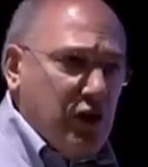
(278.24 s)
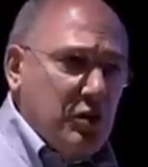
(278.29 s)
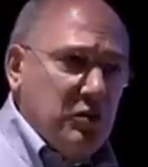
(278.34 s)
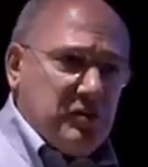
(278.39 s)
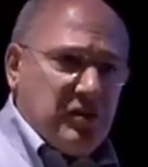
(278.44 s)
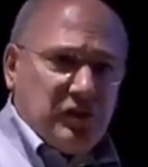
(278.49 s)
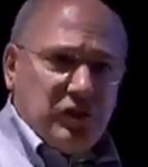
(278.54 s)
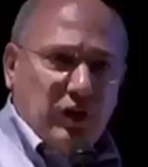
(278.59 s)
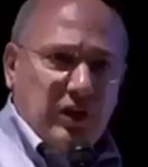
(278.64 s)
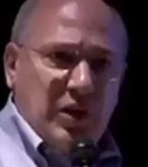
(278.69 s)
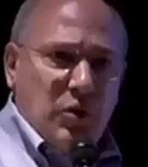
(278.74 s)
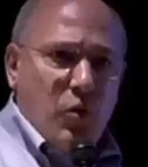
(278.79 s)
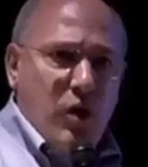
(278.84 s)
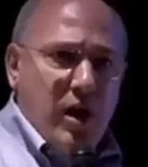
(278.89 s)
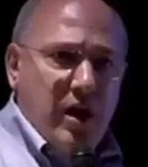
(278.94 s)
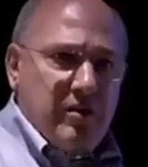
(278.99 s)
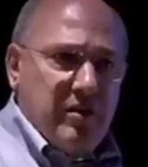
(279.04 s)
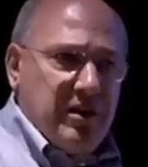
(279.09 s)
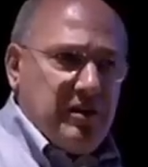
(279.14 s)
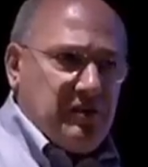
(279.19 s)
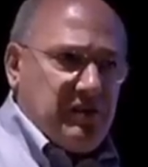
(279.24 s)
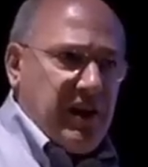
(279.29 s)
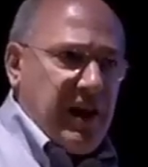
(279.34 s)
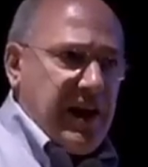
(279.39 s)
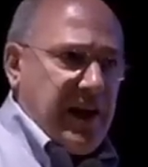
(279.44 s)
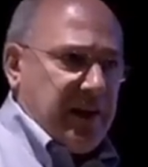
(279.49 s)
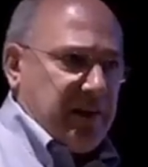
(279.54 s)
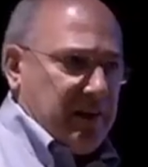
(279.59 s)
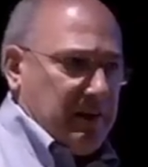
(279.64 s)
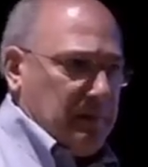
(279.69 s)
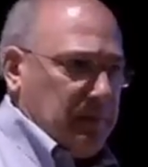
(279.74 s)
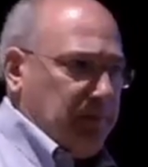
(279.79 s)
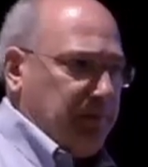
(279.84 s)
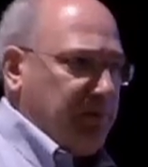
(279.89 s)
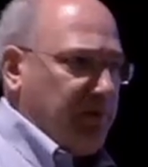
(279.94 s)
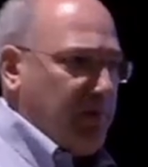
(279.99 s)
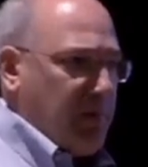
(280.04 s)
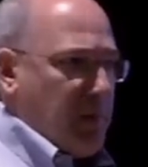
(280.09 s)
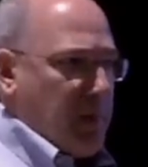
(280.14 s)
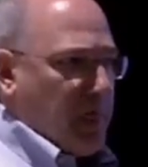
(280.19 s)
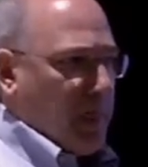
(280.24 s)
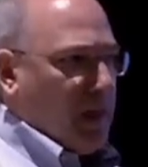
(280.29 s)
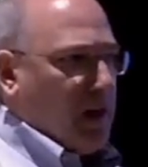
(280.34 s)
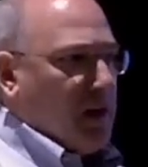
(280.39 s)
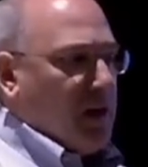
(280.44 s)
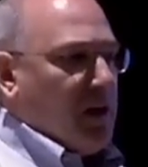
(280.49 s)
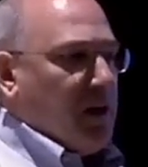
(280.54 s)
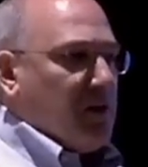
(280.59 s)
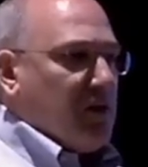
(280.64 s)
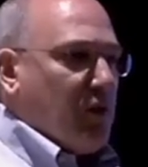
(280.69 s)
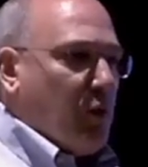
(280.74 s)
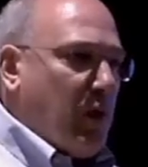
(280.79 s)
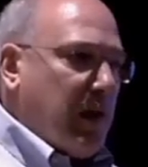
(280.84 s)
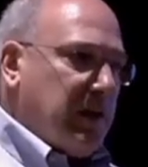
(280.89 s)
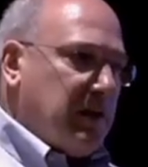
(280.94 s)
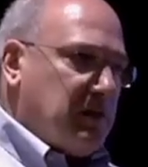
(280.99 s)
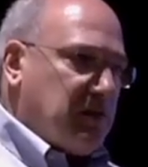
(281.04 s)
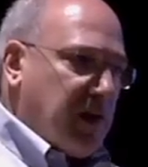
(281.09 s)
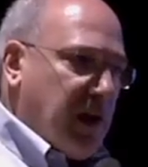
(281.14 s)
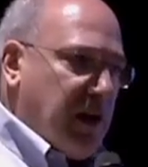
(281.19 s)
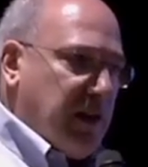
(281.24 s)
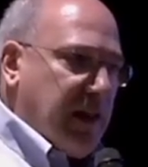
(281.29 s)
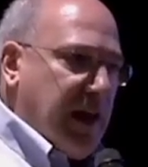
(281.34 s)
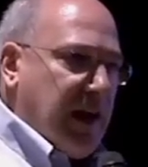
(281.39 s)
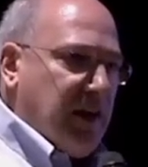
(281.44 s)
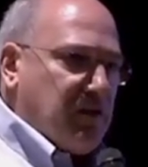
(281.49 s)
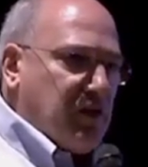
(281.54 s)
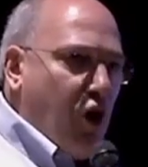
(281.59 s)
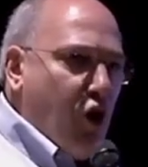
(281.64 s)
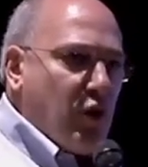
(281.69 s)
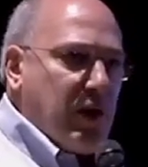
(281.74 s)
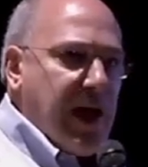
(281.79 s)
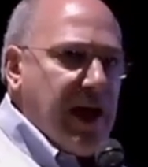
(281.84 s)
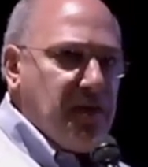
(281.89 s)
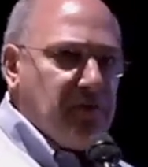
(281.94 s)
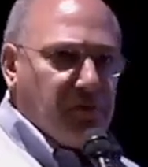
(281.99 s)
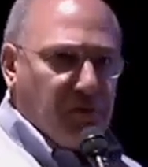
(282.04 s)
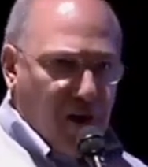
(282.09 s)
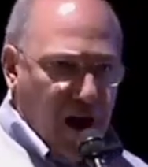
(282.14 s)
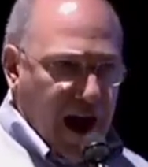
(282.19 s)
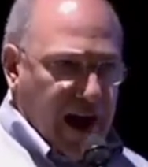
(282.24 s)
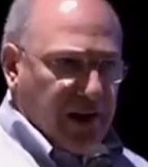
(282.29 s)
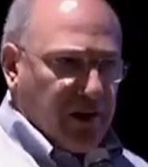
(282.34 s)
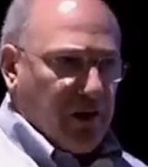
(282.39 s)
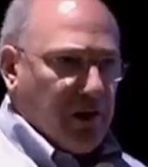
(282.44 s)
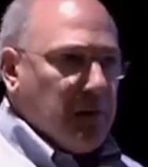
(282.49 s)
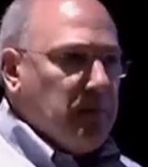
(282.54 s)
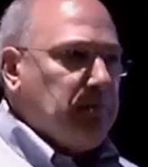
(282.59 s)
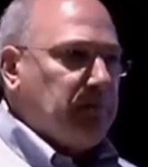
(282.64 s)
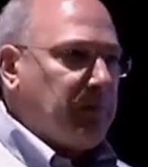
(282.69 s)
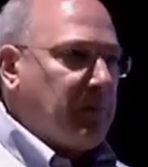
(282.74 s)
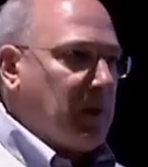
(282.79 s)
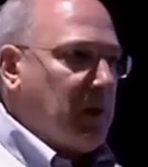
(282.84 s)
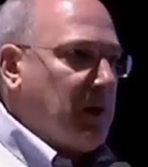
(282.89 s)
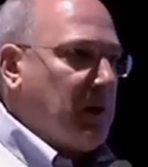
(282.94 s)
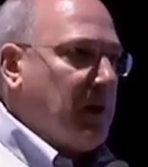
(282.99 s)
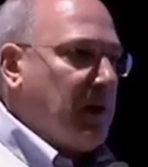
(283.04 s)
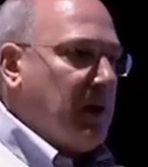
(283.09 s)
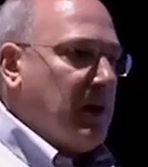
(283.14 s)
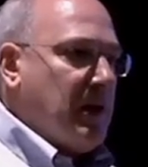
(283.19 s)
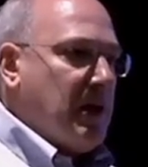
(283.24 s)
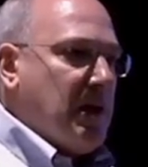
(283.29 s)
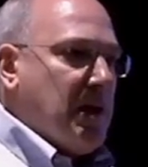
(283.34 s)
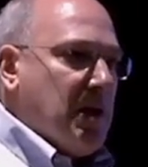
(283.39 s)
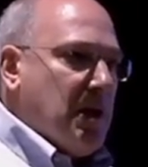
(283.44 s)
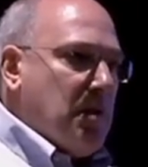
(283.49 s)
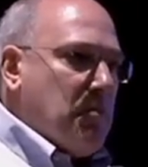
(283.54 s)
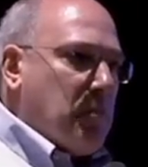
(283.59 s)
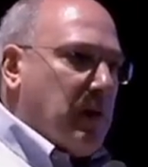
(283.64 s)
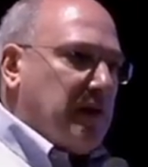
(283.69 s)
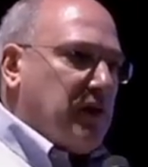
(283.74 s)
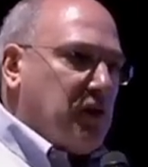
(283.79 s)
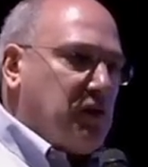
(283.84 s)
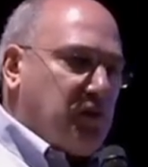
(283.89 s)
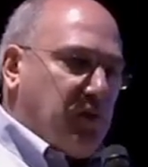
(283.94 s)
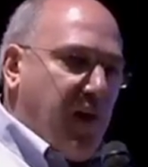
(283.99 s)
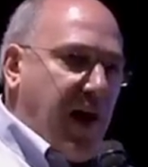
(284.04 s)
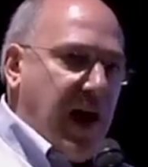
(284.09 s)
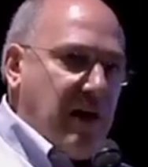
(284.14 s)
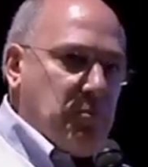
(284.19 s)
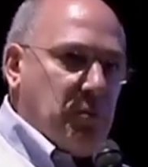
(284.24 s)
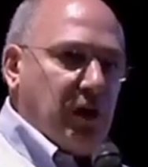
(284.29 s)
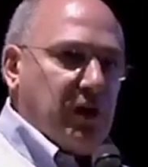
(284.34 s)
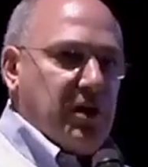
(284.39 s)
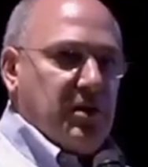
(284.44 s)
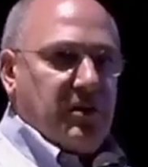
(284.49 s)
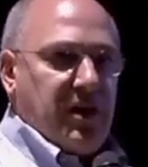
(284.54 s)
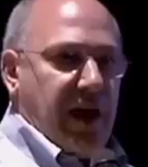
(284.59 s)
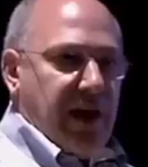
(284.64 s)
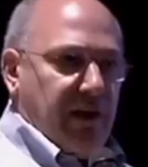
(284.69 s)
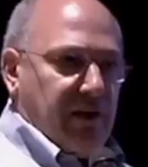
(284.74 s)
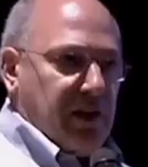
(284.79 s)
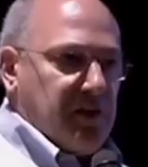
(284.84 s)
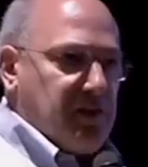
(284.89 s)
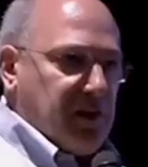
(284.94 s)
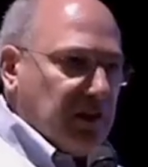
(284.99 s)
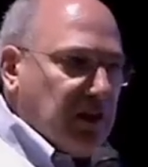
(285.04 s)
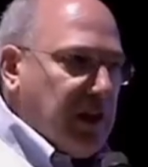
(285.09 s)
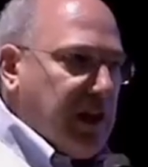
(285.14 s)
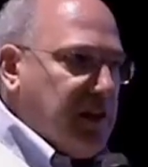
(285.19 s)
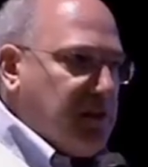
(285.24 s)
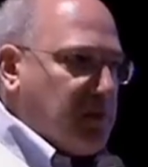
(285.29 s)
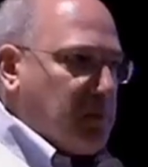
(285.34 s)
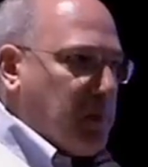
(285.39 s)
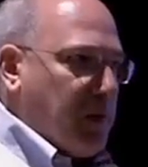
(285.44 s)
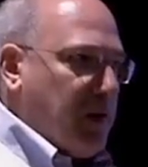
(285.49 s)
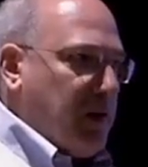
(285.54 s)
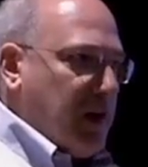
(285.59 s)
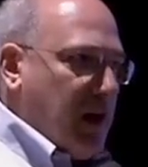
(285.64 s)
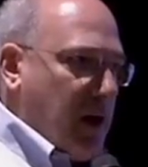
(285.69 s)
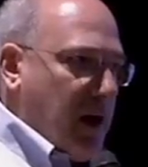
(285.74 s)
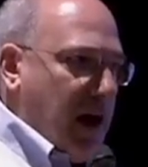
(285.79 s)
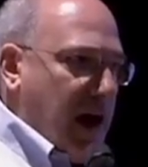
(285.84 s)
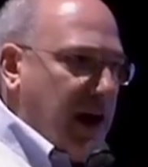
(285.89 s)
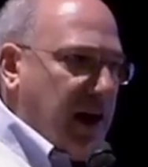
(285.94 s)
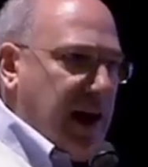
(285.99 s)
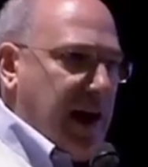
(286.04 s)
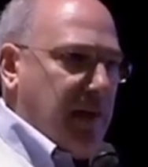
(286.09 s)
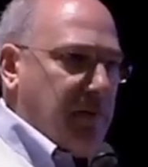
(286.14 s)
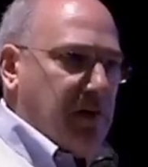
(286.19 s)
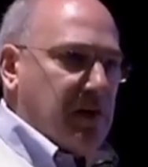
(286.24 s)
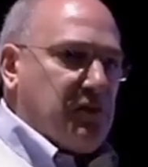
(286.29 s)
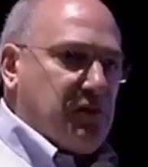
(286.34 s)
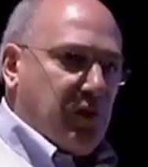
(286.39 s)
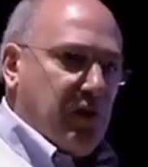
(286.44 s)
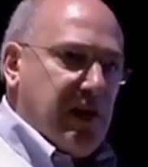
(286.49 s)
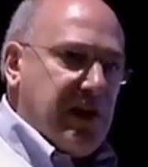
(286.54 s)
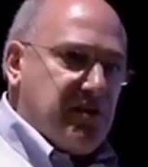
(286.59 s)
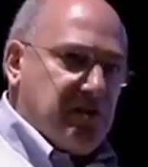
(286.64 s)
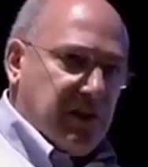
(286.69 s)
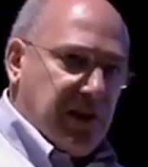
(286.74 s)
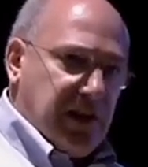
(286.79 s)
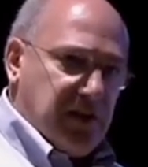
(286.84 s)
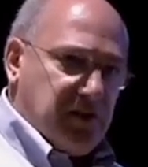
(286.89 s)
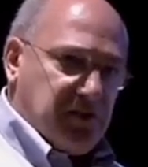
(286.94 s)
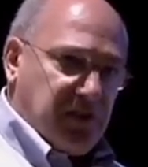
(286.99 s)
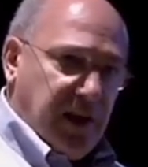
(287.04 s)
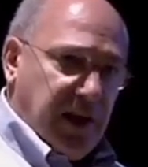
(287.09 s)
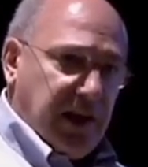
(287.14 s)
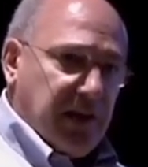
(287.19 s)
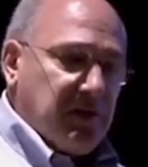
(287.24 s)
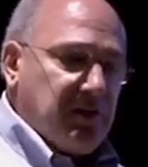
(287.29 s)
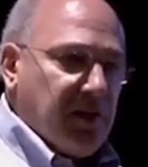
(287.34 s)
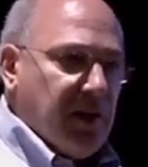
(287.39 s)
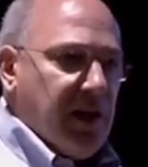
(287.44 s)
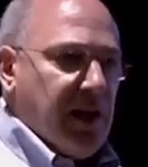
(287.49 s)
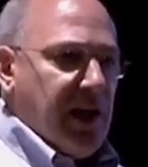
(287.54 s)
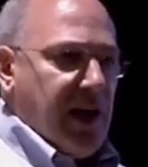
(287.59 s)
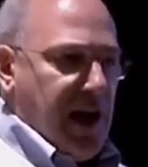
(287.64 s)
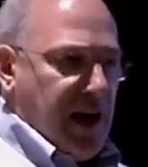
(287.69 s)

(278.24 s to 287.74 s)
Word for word: use is only water and sand. So what you say to that is, okay, fracker, but there's 5 million gallons at least per, uh, on average for each of these things.